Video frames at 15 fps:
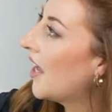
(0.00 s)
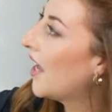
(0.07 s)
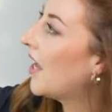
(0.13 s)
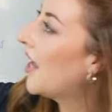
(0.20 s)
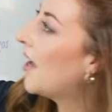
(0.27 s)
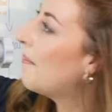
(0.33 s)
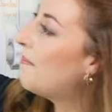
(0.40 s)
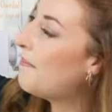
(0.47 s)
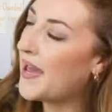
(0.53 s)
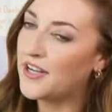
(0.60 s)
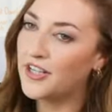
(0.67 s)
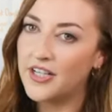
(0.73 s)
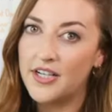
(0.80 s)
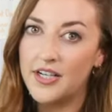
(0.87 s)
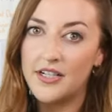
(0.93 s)
a
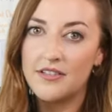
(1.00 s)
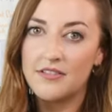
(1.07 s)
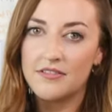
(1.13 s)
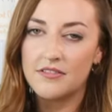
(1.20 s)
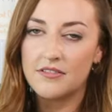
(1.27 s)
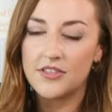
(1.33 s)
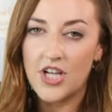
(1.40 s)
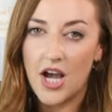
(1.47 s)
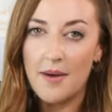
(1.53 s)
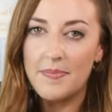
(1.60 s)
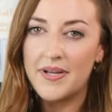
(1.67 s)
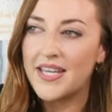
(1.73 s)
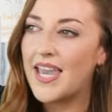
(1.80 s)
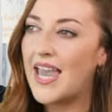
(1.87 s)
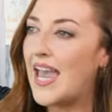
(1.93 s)
better topic
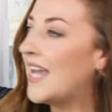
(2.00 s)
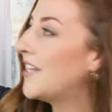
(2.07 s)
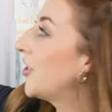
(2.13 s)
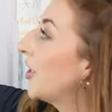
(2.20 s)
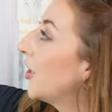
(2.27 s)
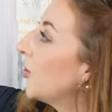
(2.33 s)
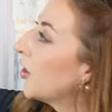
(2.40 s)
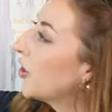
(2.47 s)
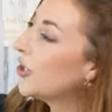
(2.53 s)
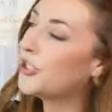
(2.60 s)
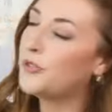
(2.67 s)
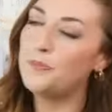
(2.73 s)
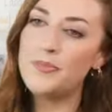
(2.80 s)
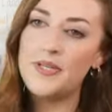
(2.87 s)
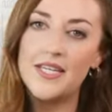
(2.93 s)
header could
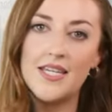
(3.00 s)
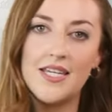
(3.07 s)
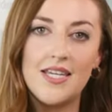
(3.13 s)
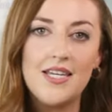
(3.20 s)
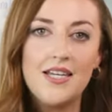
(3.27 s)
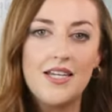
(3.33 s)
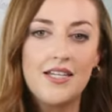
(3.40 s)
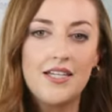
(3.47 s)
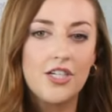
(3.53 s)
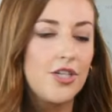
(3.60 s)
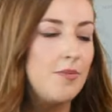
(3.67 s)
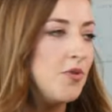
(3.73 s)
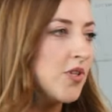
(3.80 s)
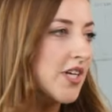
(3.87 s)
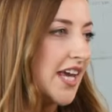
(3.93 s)
be
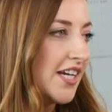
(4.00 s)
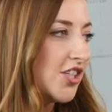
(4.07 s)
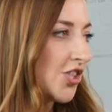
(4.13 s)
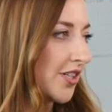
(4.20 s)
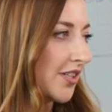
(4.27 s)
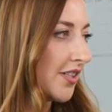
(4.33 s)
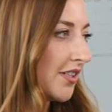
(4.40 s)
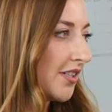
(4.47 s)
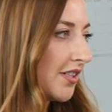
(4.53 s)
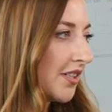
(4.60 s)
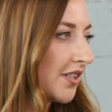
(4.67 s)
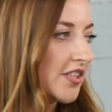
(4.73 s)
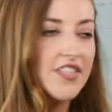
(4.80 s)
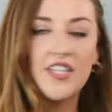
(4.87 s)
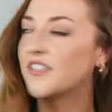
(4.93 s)
communication,
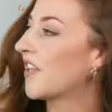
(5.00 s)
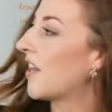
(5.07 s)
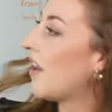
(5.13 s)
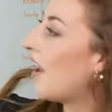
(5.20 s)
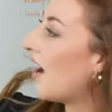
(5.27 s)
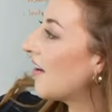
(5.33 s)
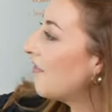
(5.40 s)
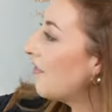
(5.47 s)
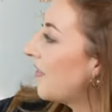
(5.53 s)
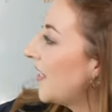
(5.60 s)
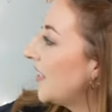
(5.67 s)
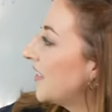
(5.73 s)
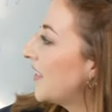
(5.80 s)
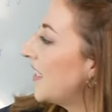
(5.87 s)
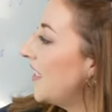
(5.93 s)
because there's a lot of
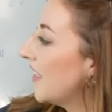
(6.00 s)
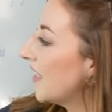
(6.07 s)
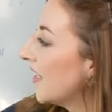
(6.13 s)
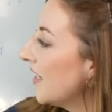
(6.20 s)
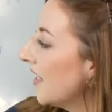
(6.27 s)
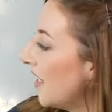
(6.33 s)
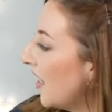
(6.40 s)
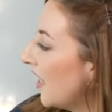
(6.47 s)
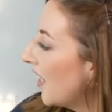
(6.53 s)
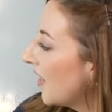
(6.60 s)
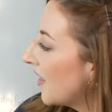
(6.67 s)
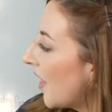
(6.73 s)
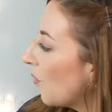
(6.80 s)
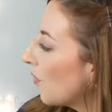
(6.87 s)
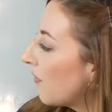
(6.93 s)
things here
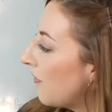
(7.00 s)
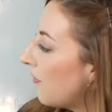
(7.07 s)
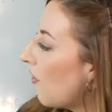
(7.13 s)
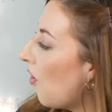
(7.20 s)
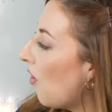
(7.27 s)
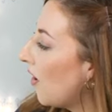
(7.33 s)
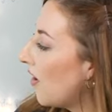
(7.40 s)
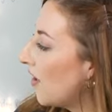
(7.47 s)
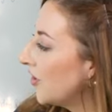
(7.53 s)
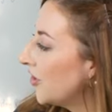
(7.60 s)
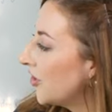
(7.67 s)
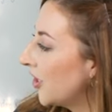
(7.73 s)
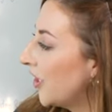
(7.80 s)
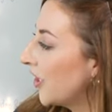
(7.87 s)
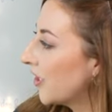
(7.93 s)
that would fall
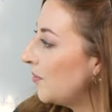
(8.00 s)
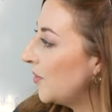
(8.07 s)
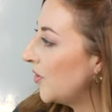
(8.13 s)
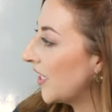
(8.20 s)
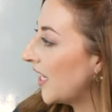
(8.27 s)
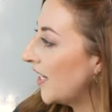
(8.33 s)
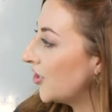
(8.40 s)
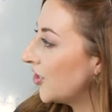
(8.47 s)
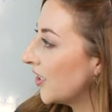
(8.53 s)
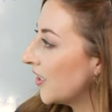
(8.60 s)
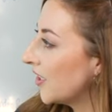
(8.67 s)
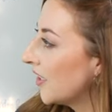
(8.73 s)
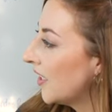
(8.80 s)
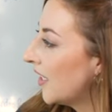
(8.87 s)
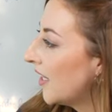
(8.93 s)
under communication.
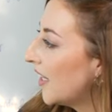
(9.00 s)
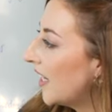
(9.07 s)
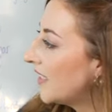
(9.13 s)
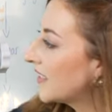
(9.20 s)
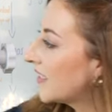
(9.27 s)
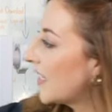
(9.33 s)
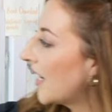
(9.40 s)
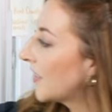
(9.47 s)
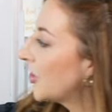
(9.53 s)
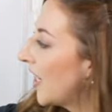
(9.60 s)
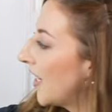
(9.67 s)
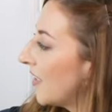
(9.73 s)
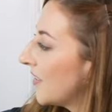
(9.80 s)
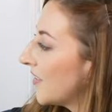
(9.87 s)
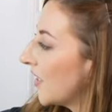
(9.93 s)
Like Slack
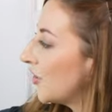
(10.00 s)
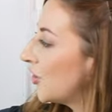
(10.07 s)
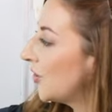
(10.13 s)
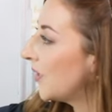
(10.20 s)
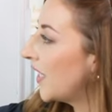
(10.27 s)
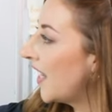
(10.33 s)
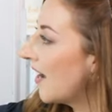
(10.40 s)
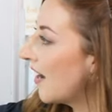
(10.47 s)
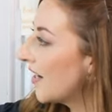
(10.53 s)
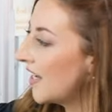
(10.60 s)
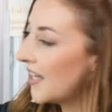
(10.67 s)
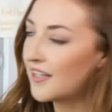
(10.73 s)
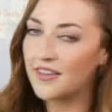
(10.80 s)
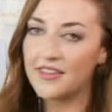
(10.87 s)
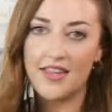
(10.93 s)
channels are too chaotic.
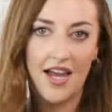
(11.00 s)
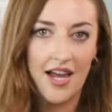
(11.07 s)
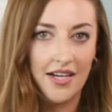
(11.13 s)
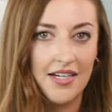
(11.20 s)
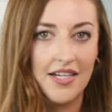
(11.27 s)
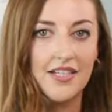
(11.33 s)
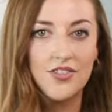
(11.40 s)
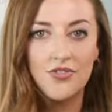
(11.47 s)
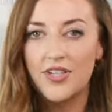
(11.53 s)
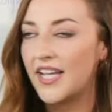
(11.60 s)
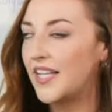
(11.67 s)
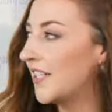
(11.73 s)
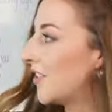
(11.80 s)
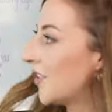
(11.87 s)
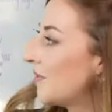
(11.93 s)
That is
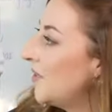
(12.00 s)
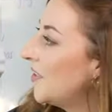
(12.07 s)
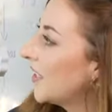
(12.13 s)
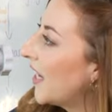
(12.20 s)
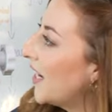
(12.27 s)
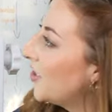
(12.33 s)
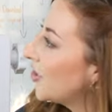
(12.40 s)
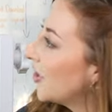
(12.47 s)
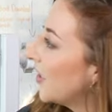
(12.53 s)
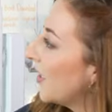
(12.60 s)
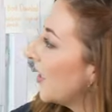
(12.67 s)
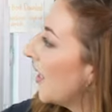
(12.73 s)
related to communication.